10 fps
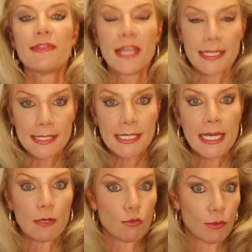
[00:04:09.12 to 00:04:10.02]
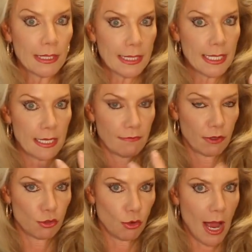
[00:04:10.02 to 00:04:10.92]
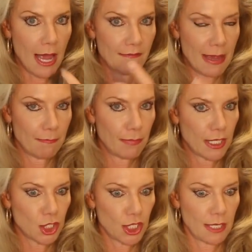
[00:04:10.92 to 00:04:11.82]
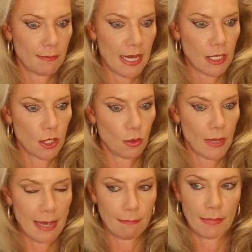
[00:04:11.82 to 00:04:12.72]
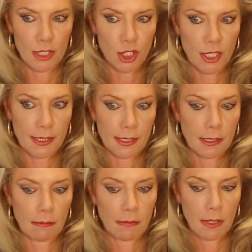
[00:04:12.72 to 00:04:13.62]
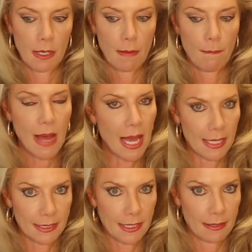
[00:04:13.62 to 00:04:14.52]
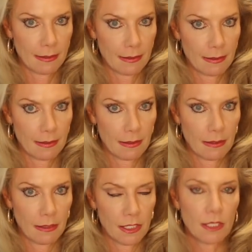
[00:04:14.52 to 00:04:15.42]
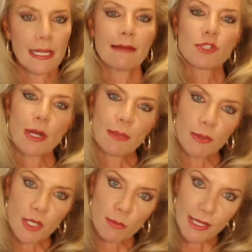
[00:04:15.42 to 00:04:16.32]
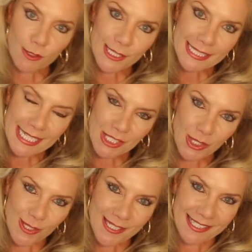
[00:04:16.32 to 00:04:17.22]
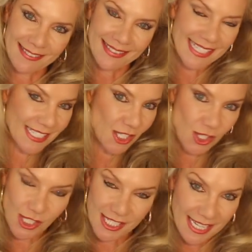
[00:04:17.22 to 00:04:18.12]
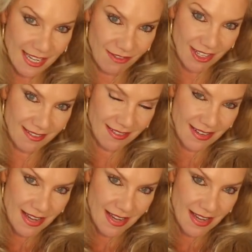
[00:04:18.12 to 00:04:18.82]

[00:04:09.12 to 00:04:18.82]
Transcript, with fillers: this can really give you drive, ambition, make you ambitious, but you'll have trouble with your brothers and sisters. This is just a given.